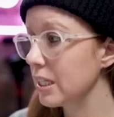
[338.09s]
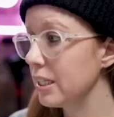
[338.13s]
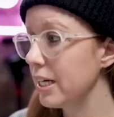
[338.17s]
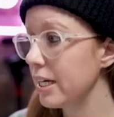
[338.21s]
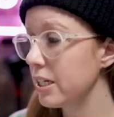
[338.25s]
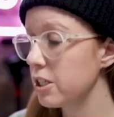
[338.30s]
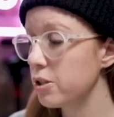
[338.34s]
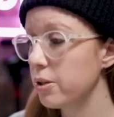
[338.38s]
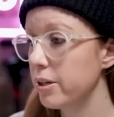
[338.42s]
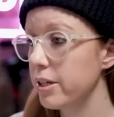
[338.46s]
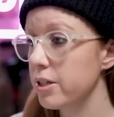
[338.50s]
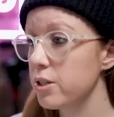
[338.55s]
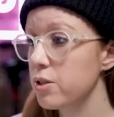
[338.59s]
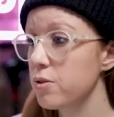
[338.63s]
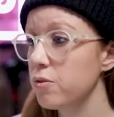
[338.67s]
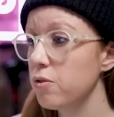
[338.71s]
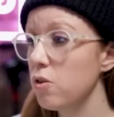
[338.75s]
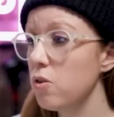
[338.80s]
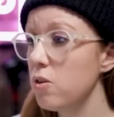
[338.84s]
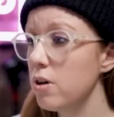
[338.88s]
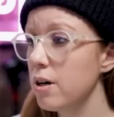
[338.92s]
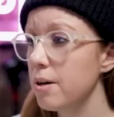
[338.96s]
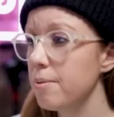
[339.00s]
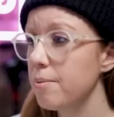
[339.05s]
select
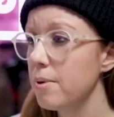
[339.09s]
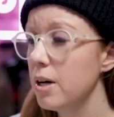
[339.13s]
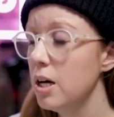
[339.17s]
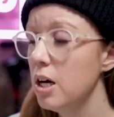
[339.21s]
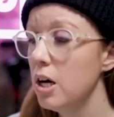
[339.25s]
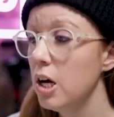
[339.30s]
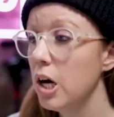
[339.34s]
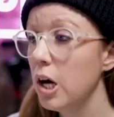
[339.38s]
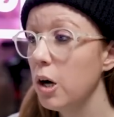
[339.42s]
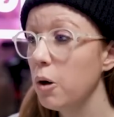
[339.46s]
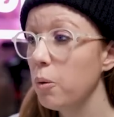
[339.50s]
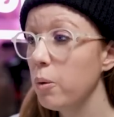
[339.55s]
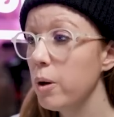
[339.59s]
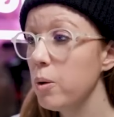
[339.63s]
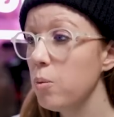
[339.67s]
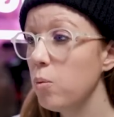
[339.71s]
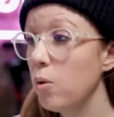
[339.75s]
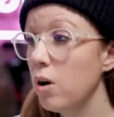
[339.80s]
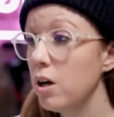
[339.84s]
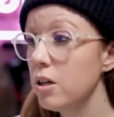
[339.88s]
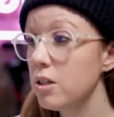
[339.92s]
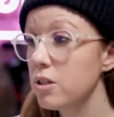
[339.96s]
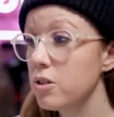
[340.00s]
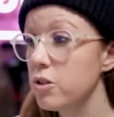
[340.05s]
Transform, we
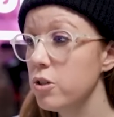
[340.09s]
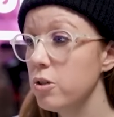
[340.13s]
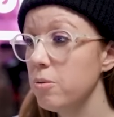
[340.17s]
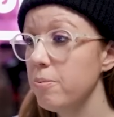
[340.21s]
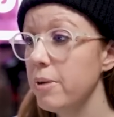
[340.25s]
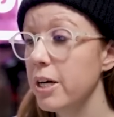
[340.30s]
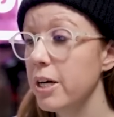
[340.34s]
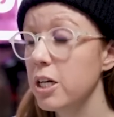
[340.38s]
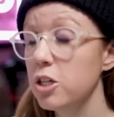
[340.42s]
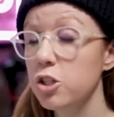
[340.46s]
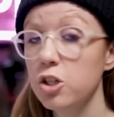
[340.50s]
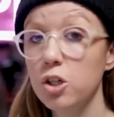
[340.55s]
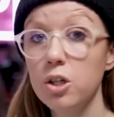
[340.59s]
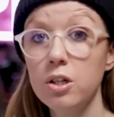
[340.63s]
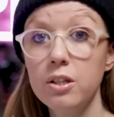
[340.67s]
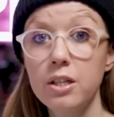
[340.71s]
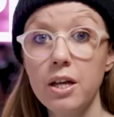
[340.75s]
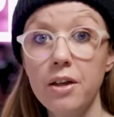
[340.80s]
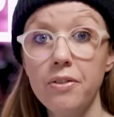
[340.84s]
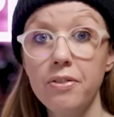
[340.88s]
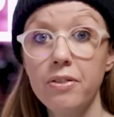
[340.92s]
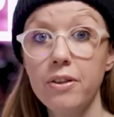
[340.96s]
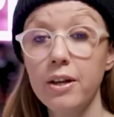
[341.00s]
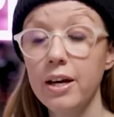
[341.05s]
want to make sure
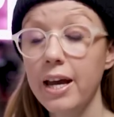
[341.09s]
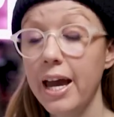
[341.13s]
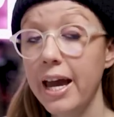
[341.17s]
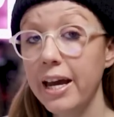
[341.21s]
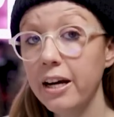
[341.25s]
that the